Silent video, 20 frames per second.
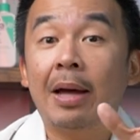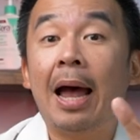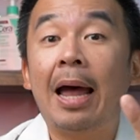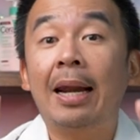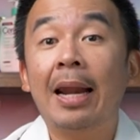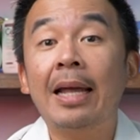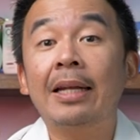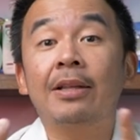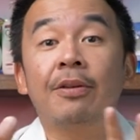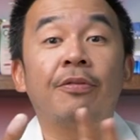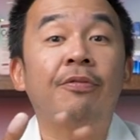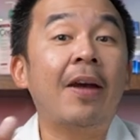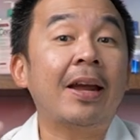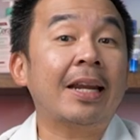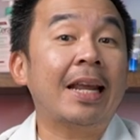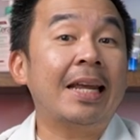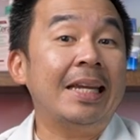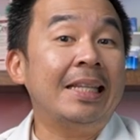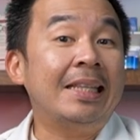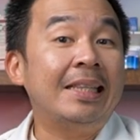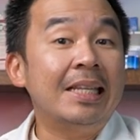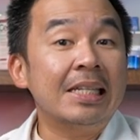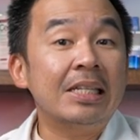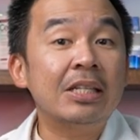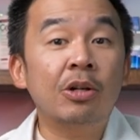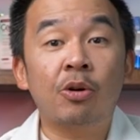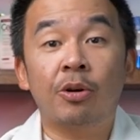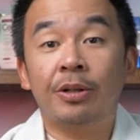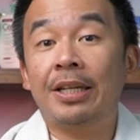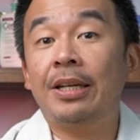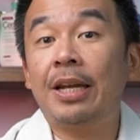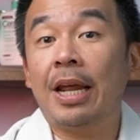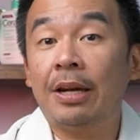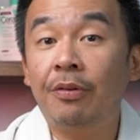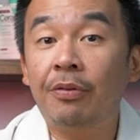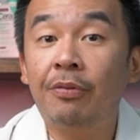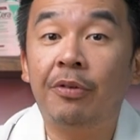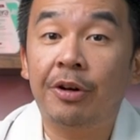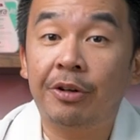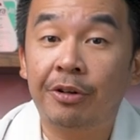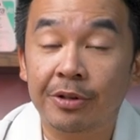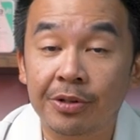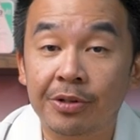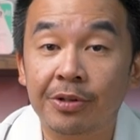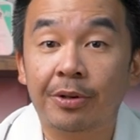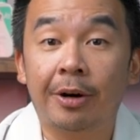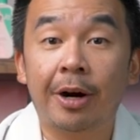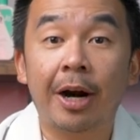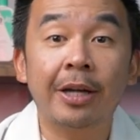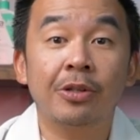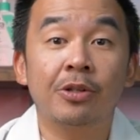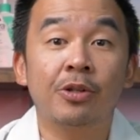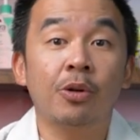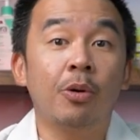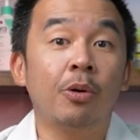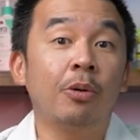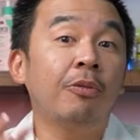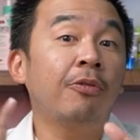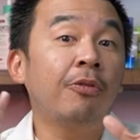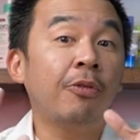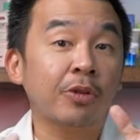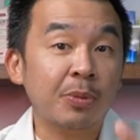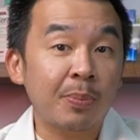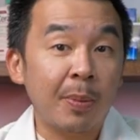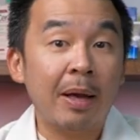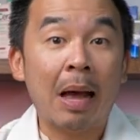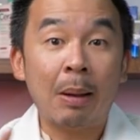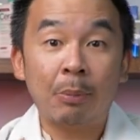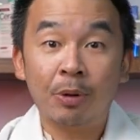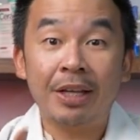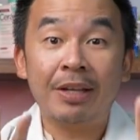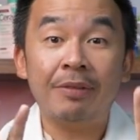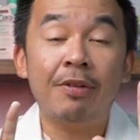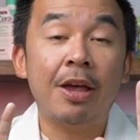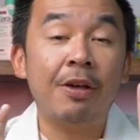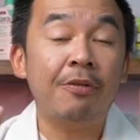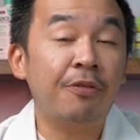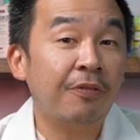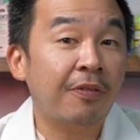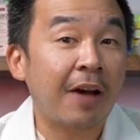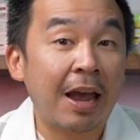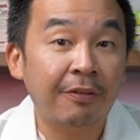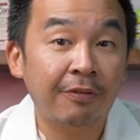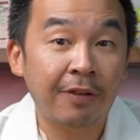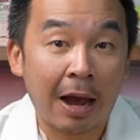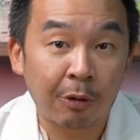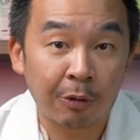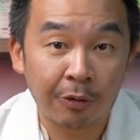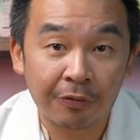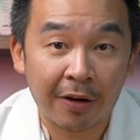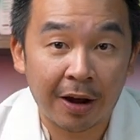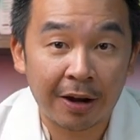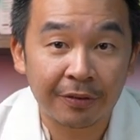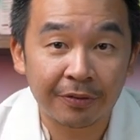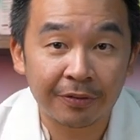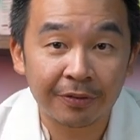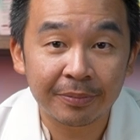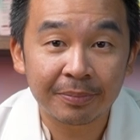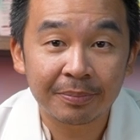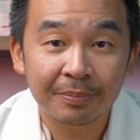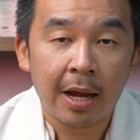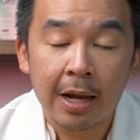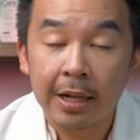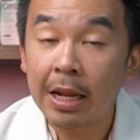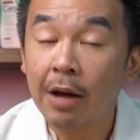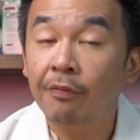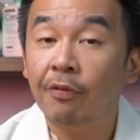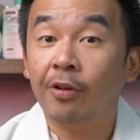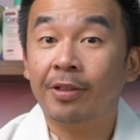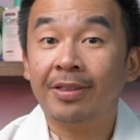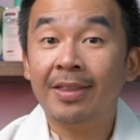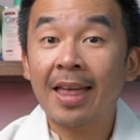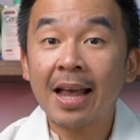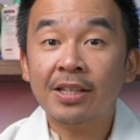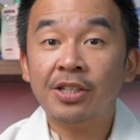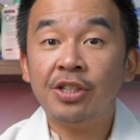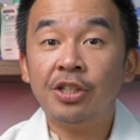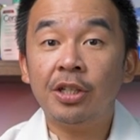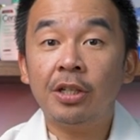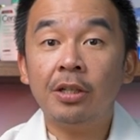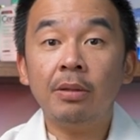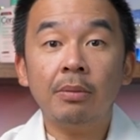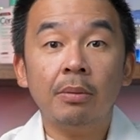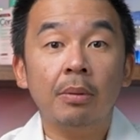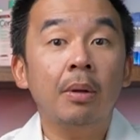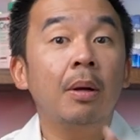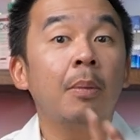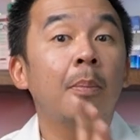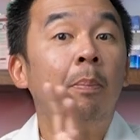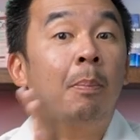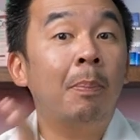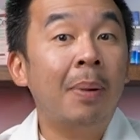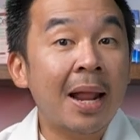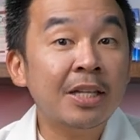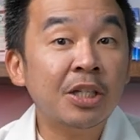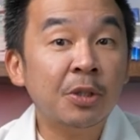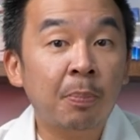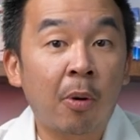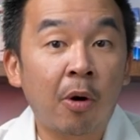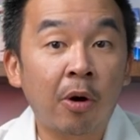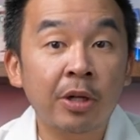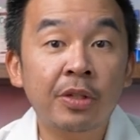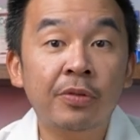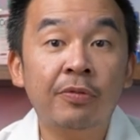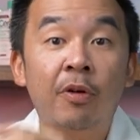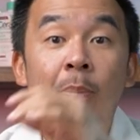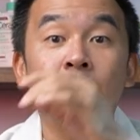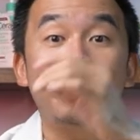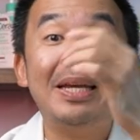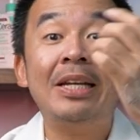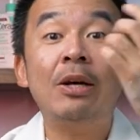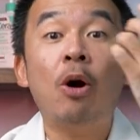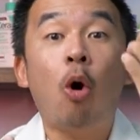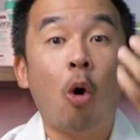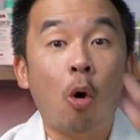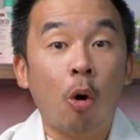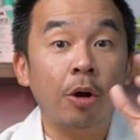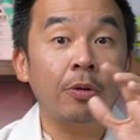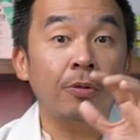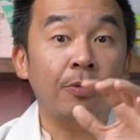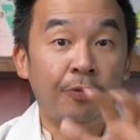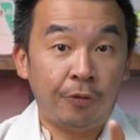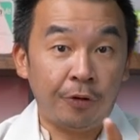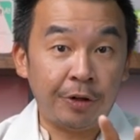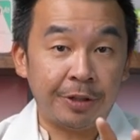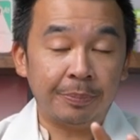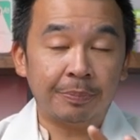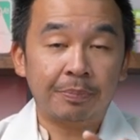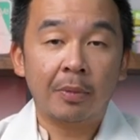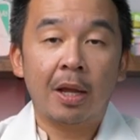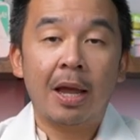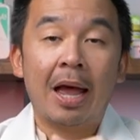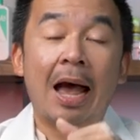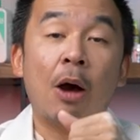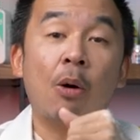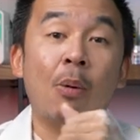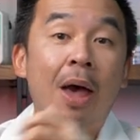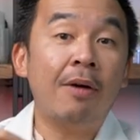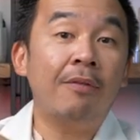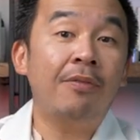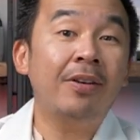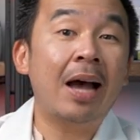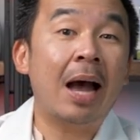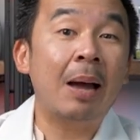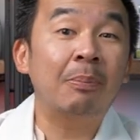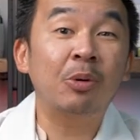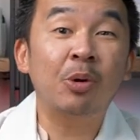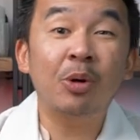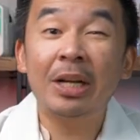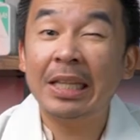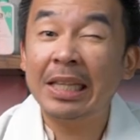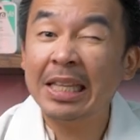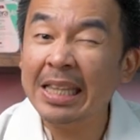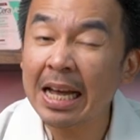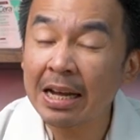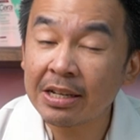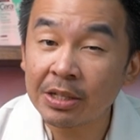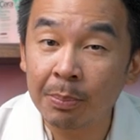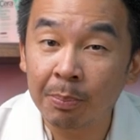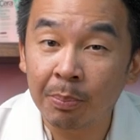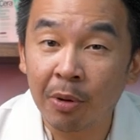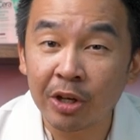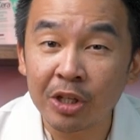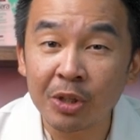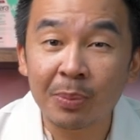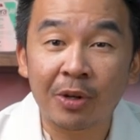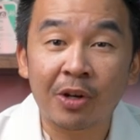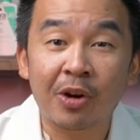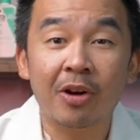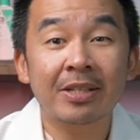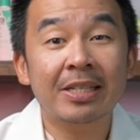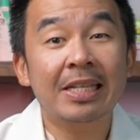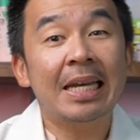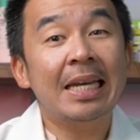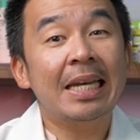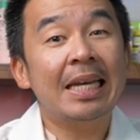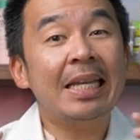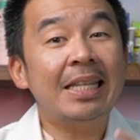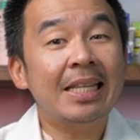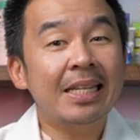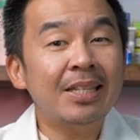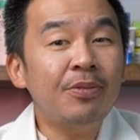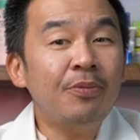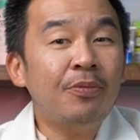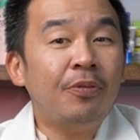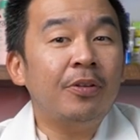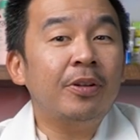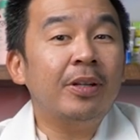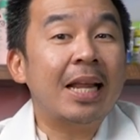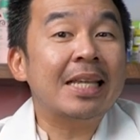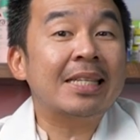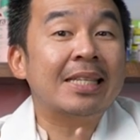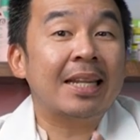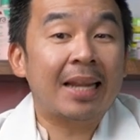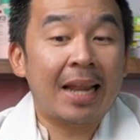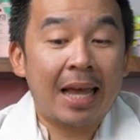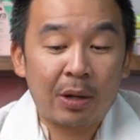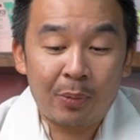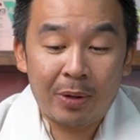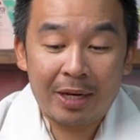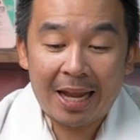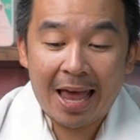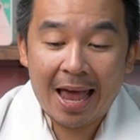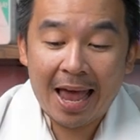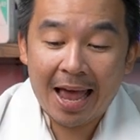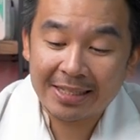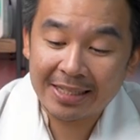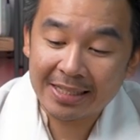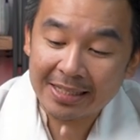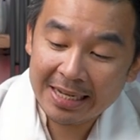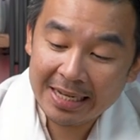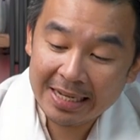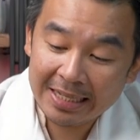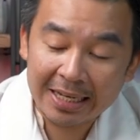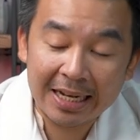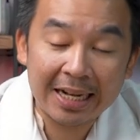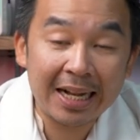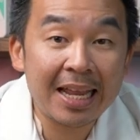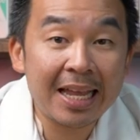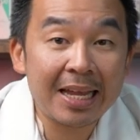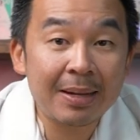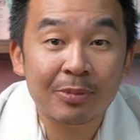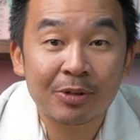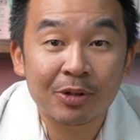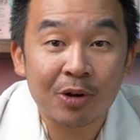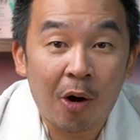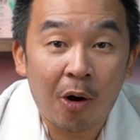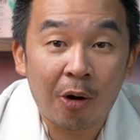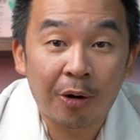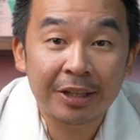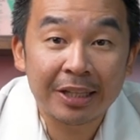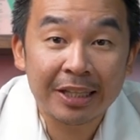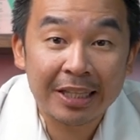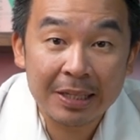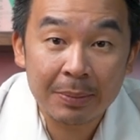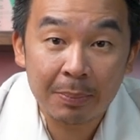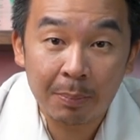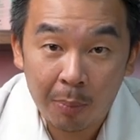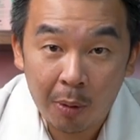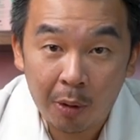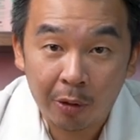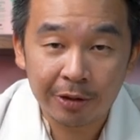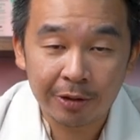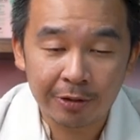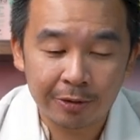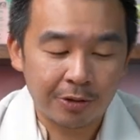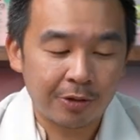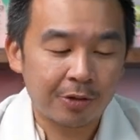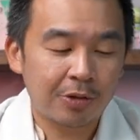I like the fact that it doesn't contain any fragrance. All right, so for smell, I'm gonna give it a five out of five. Now, for texture, Plus points for being oil-free. However, I'm going to deduct some points because it doesn't feel as lightweight as it claims on the bottle.